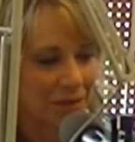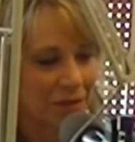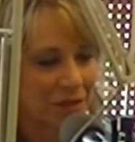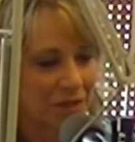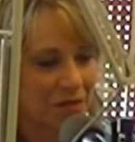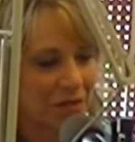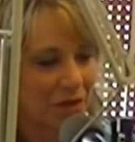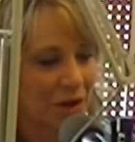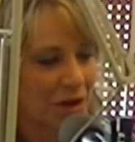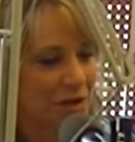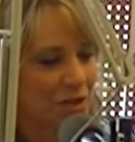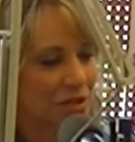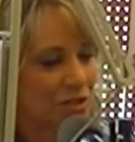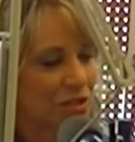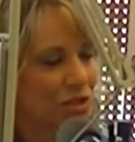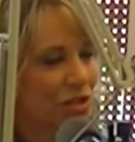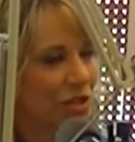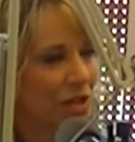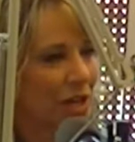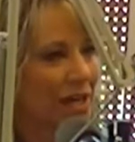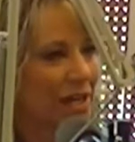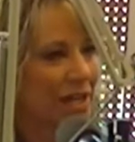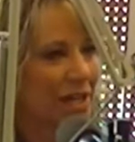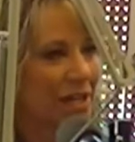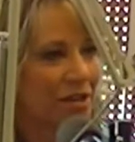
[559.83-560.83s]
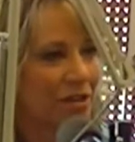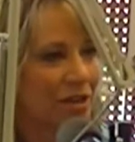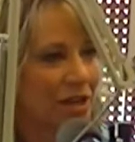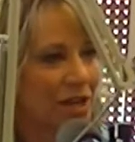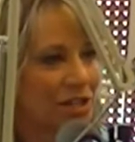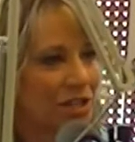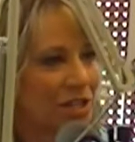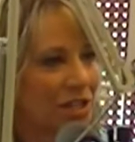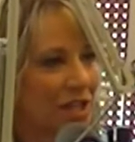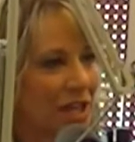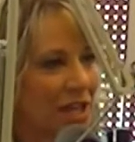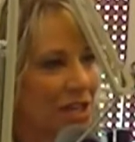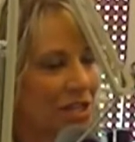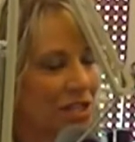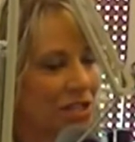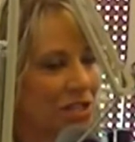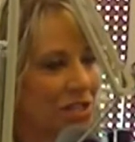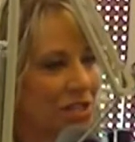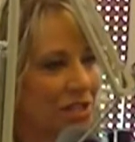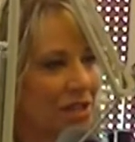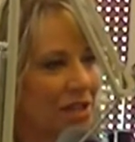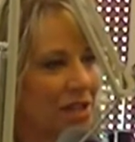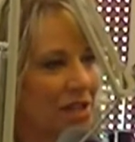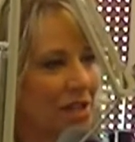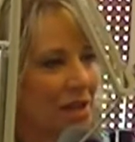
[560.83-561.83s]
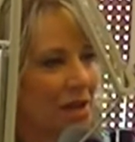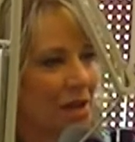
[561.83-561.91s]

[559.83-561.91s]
as far as training or education.